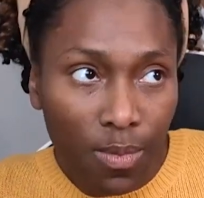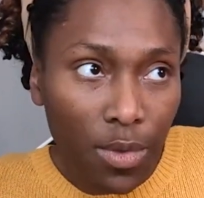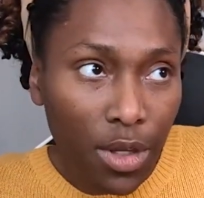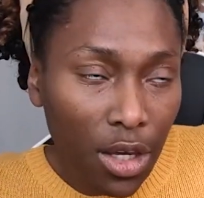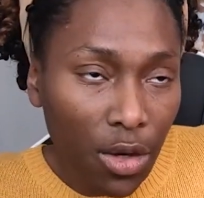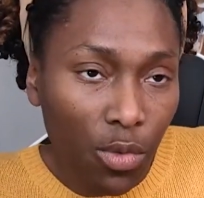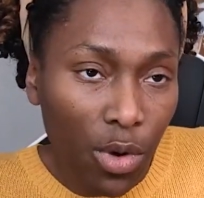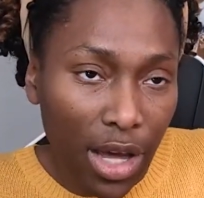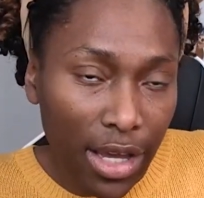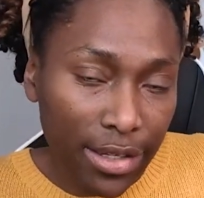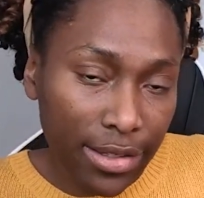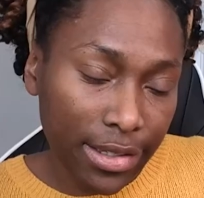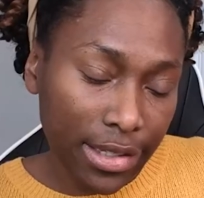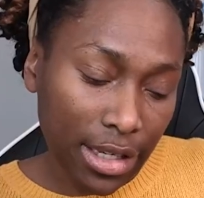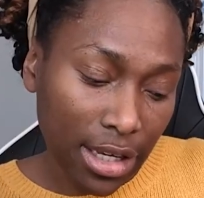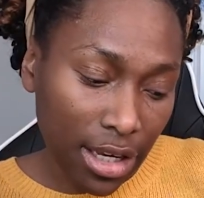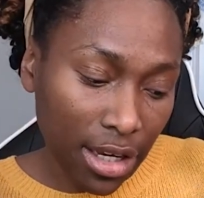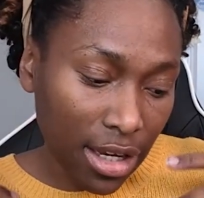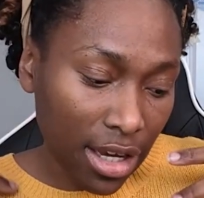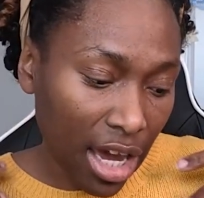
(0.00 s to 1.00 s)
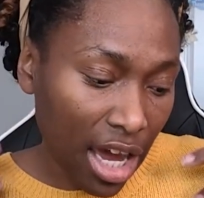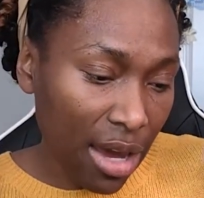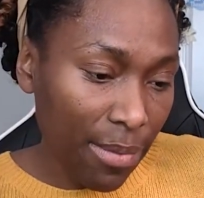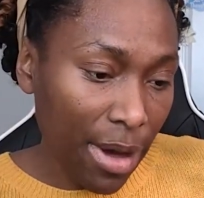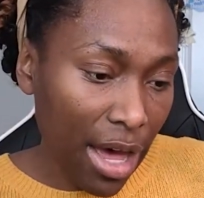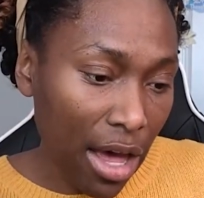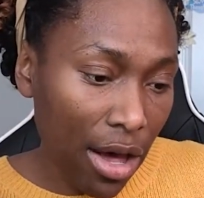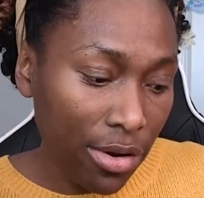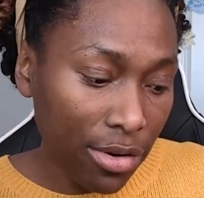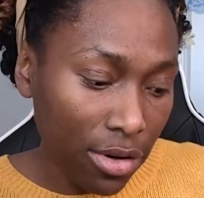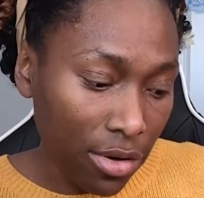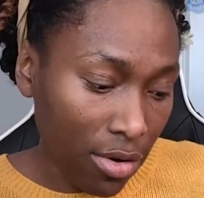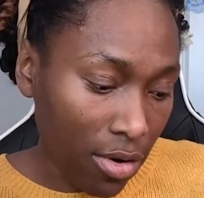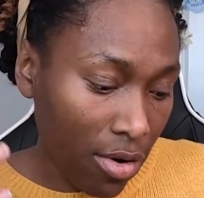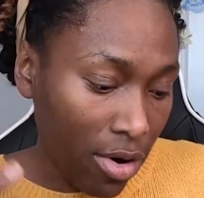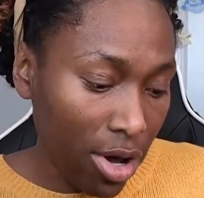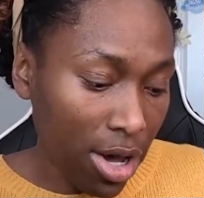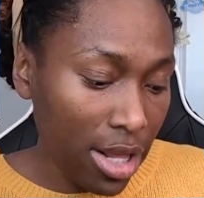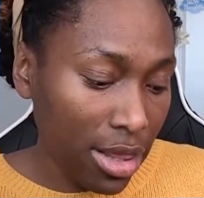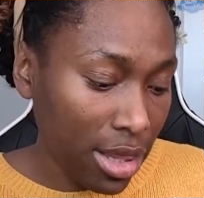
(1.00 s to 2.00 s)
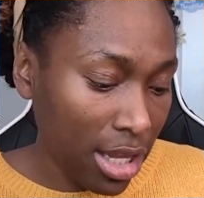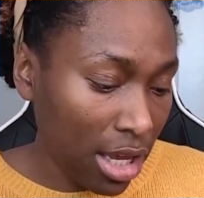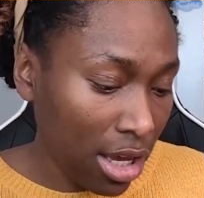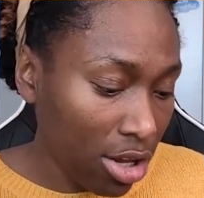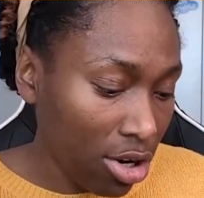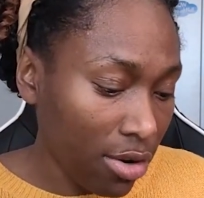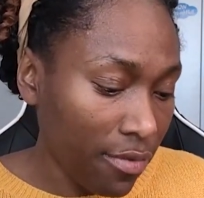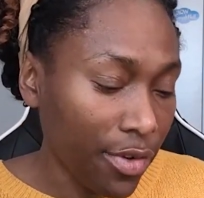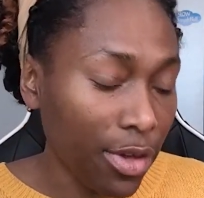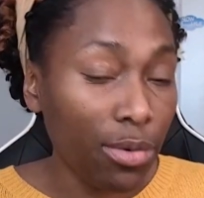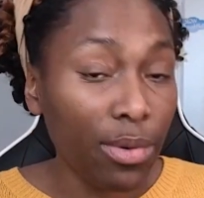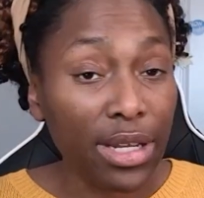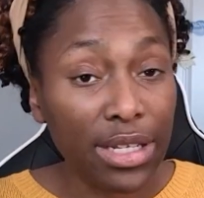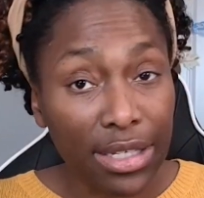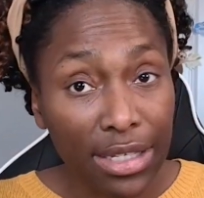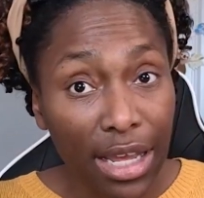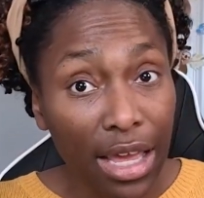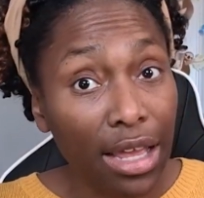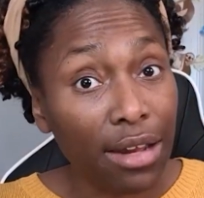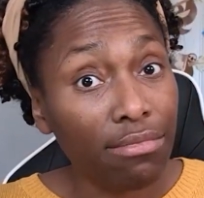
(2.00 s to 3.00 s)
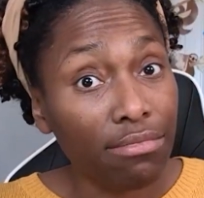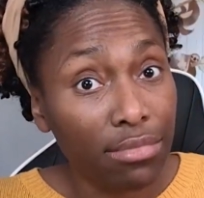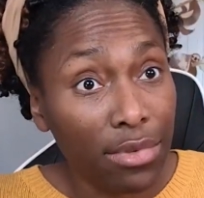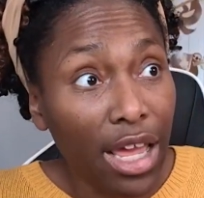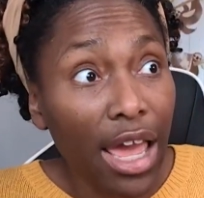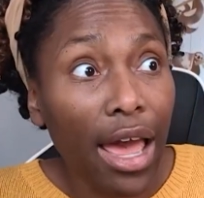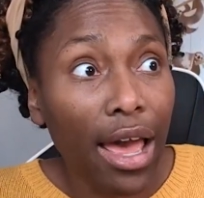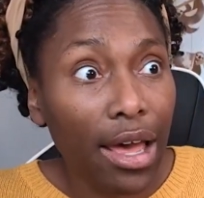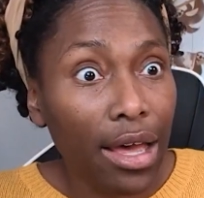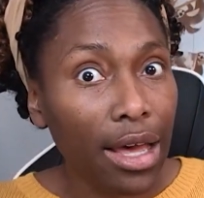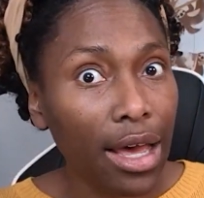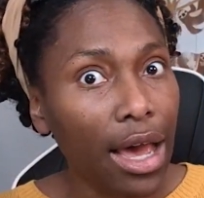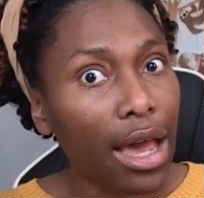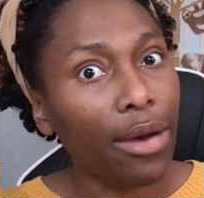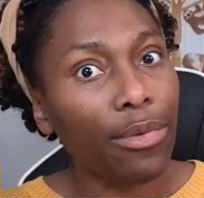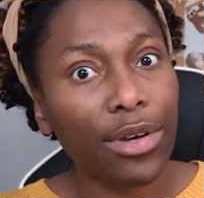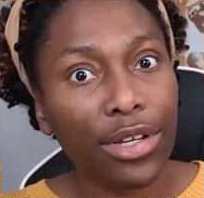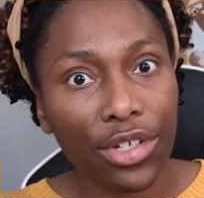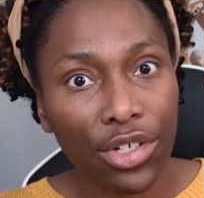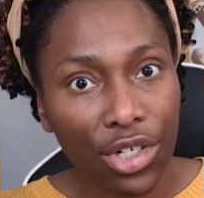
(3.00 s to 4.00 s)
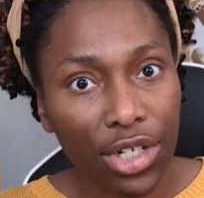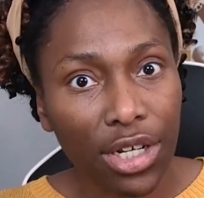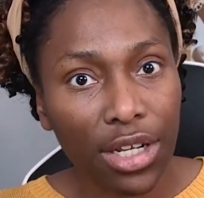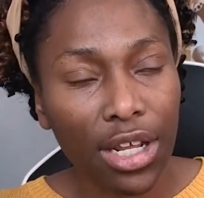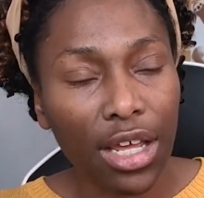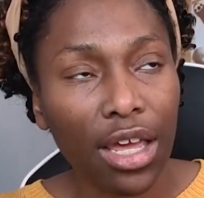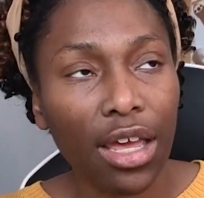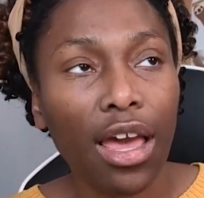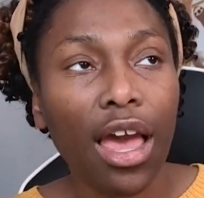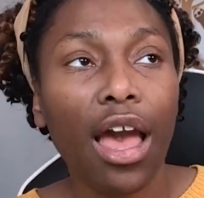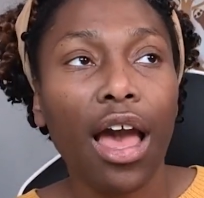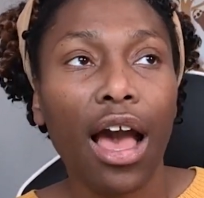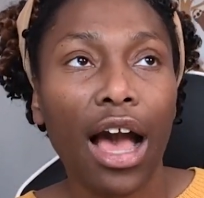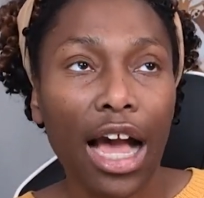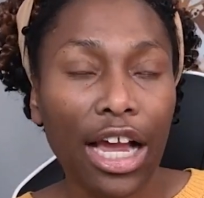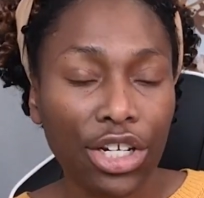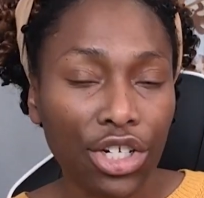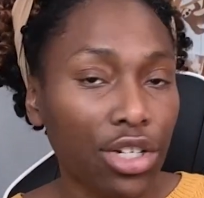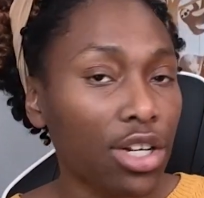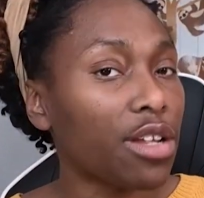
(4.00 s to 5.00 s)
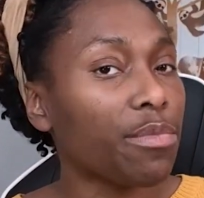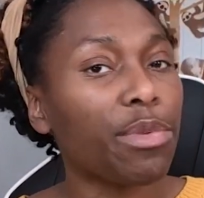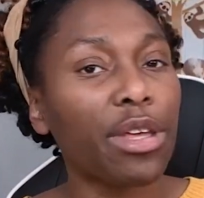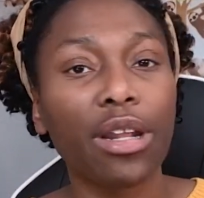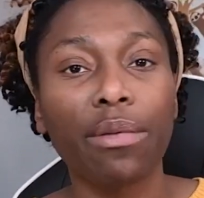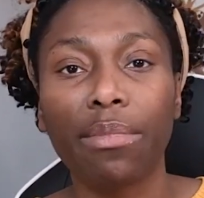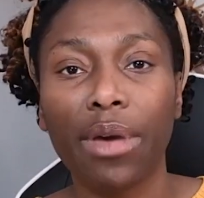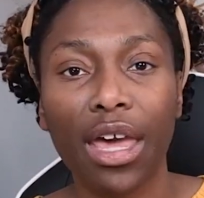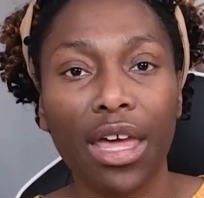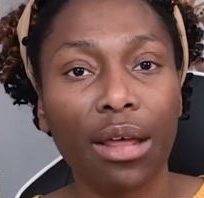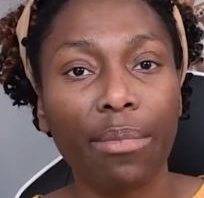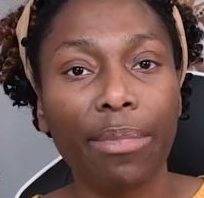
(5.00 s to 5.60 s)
he was. He came out on the interview and said, yeah, I was cheating. I should have been a man